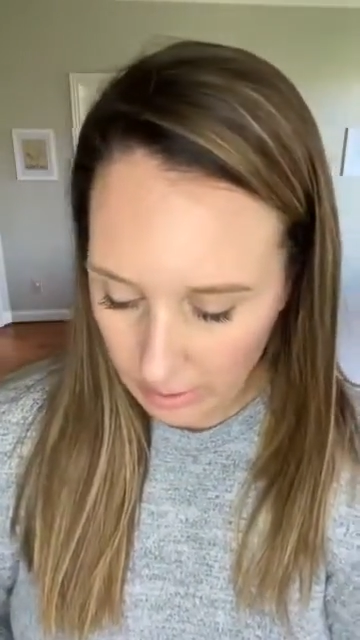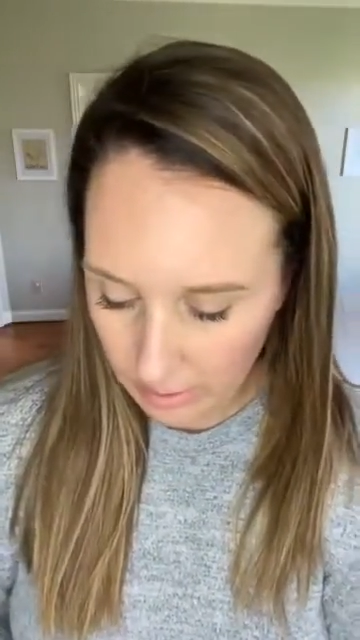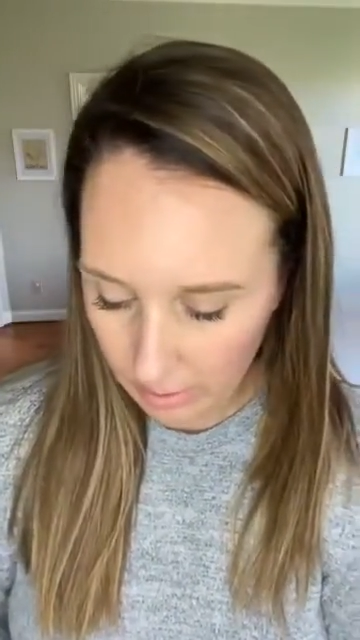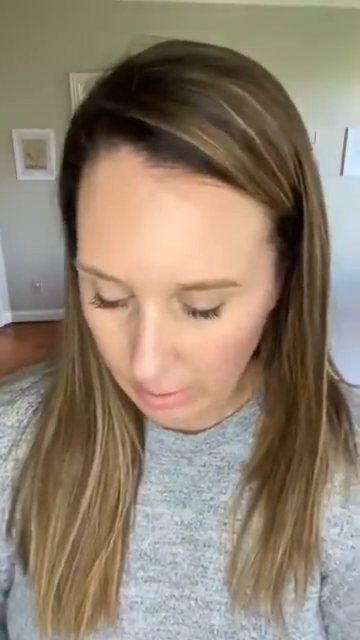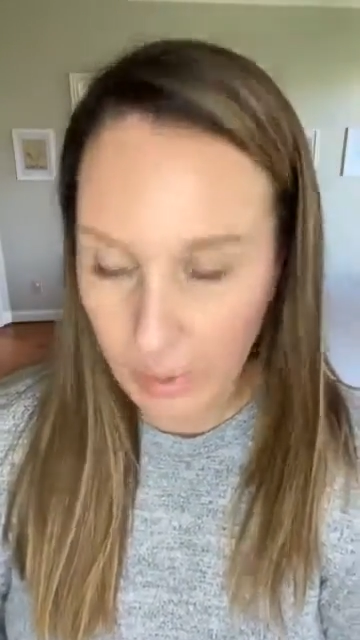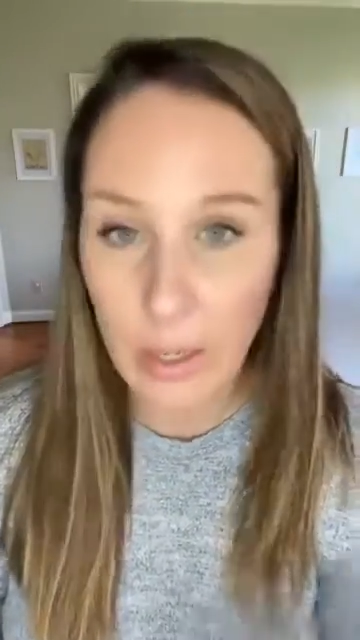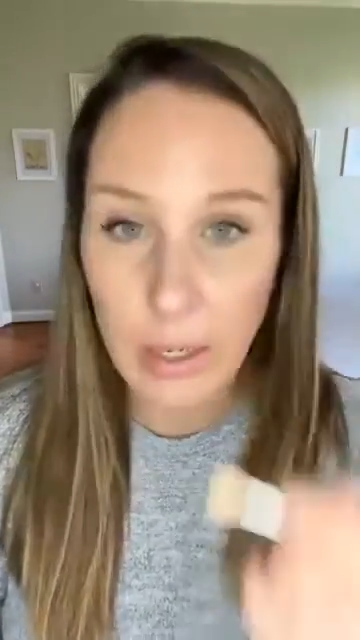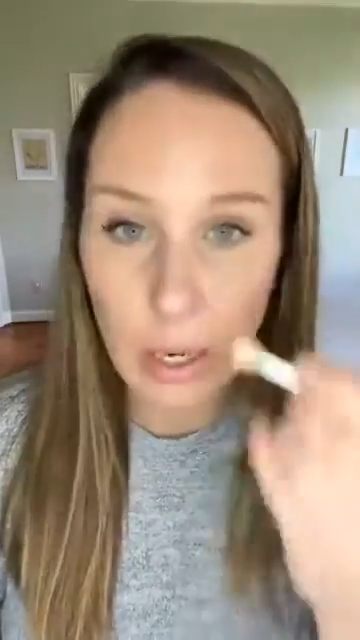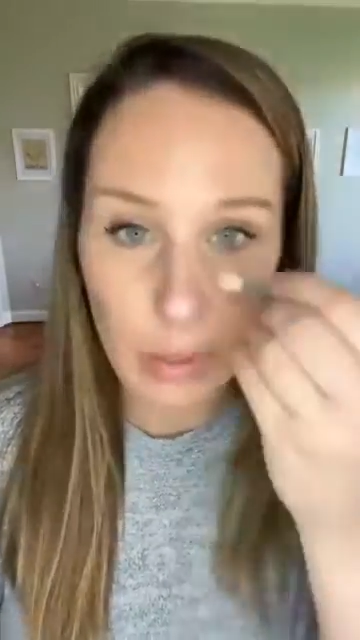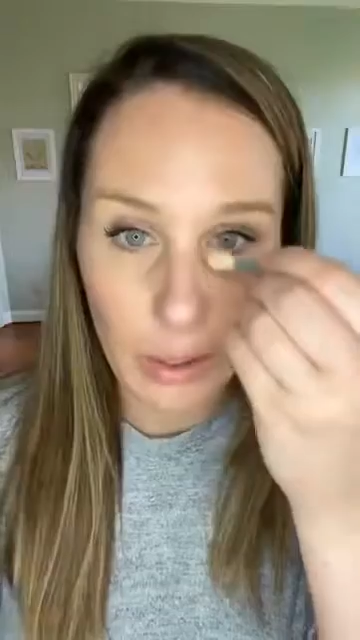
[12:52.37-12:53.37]
So I'm gonna
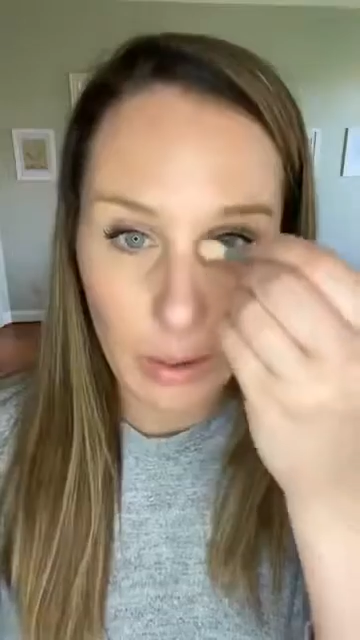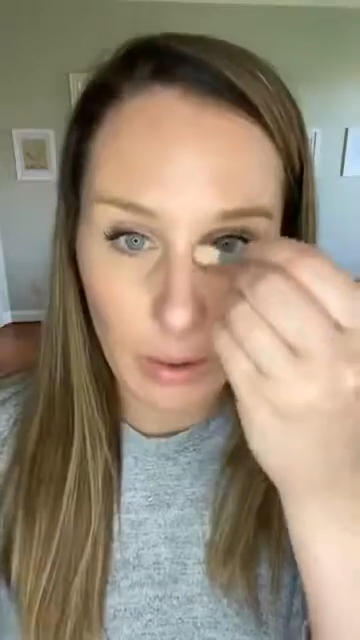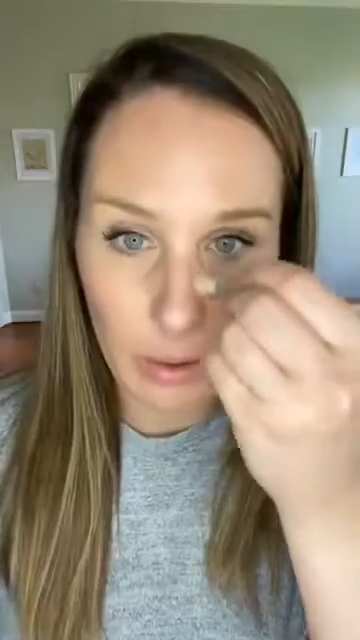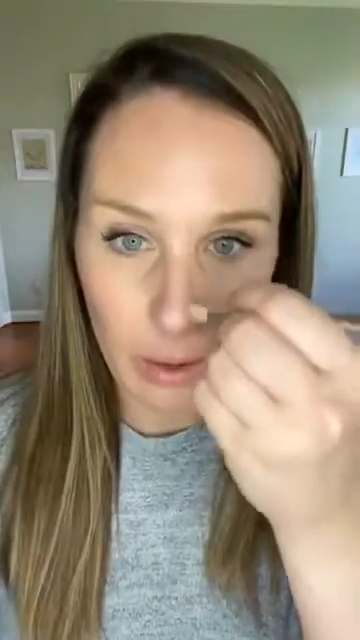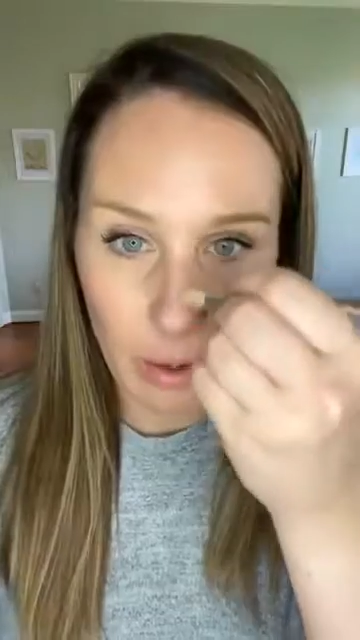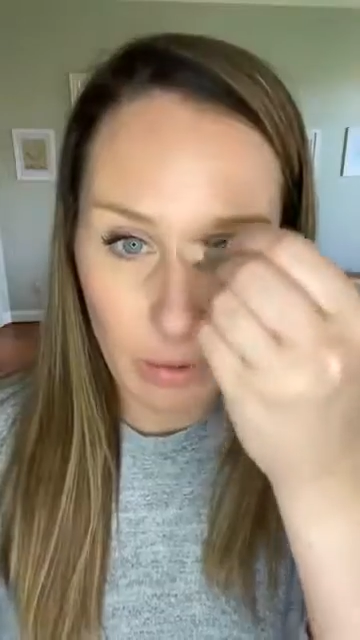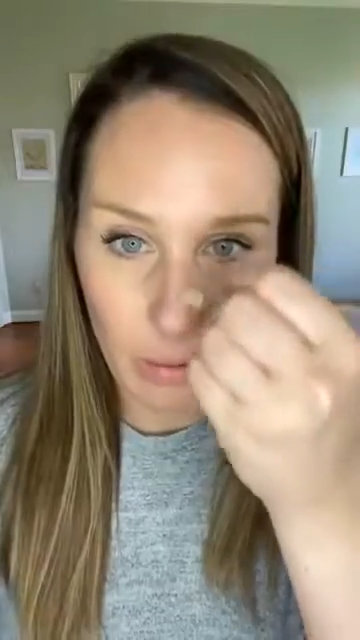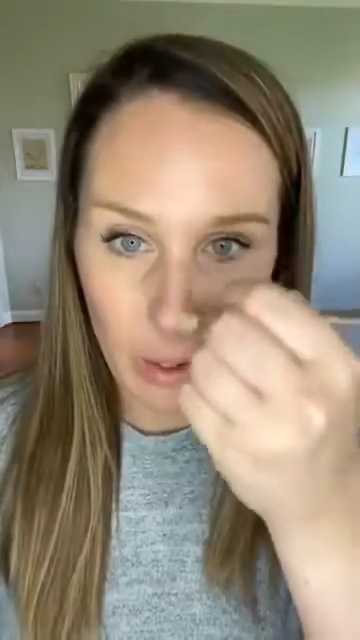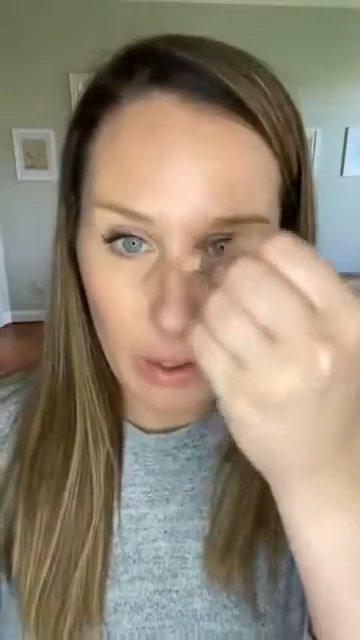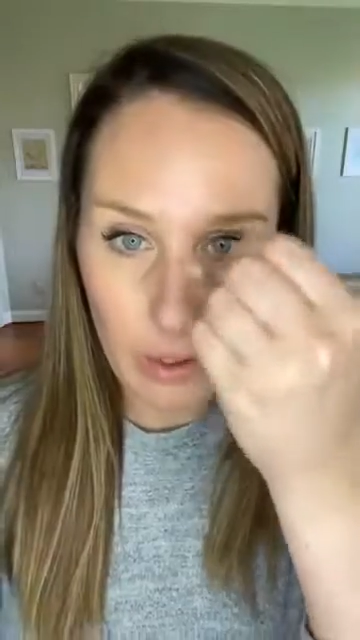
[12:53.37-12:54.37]
dab in here and do that real quick.